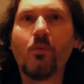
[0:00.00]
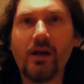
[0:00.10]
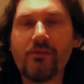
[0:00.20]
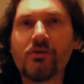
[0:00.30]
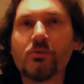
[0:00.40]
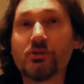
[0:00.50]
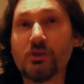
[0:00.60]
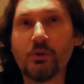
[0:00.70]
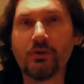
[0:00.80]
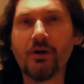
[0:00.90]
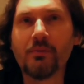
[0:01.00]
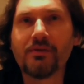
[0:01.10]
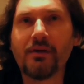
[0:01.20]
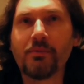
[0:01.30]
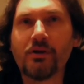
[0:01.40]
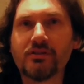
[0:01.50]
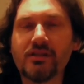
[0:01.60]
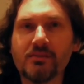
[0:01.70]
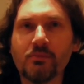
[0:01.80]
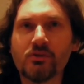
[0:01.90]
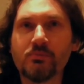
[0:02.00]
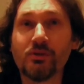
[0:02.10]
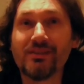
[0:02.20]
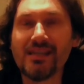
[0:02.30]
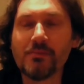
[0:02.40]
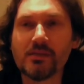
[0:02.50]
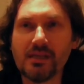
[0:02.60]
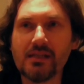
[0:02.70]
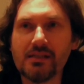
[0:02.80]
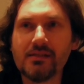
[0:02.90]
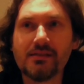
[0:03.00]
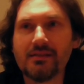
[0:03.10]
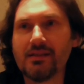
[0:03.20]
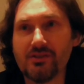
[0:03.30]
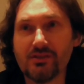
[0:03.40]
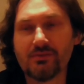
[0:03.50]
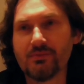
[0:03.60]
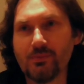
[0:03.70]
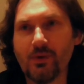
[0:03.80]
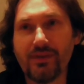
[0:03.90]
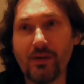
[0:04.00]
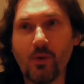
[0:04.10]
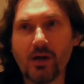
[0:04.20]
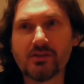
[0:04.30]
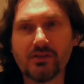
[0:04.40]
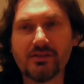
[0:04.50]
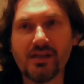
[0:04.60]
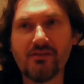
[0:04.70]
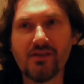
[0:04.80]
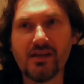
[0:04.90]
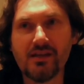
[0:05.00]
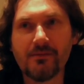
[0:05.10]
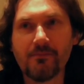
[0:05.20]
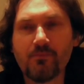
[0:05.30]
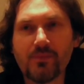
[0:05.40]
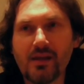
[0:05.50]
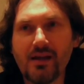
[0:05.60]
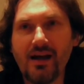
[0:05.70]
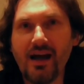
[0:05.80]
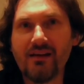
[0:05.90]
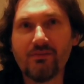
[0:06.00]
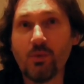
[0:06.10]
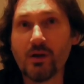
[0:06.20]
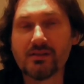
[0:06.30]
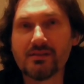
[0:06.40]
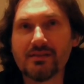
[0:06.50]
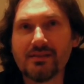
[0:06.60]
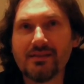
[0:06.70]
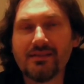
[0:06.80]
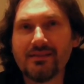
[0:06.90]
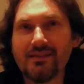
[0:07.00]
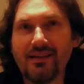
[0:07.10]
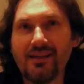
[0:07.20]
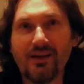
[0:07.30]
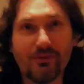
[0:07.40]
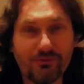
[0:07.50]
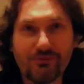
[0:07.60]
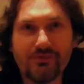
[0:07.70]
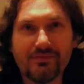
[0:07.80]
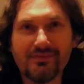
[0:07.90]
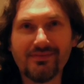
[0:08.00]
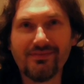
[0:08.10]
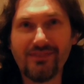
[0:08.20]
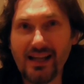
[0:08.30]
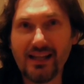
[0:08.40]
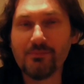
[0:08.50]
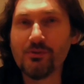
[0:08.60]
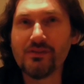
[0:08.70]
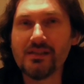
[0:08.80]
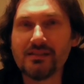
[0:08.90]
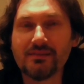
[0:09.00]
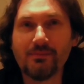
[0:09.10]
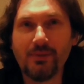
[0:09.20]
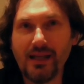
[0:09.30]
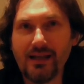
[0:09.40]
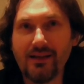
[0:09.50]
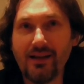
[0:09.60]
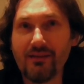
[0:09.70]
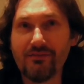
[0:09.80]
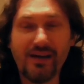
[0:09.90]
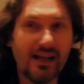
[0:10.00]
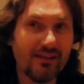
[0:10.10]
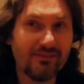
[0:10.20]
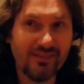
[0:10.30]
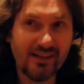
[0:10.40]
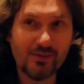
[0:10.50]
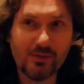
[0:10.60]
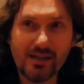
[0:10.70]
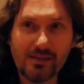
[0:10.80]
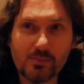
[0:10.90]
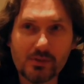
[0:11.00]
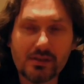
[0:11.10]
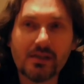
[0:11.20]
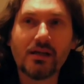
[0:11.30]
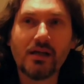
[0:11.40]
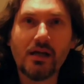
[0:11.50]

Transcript: whatever was going on with that person is much more deep seated than just what they watched on TV. I have watched a lot of violent movies, played a lot of violent video games,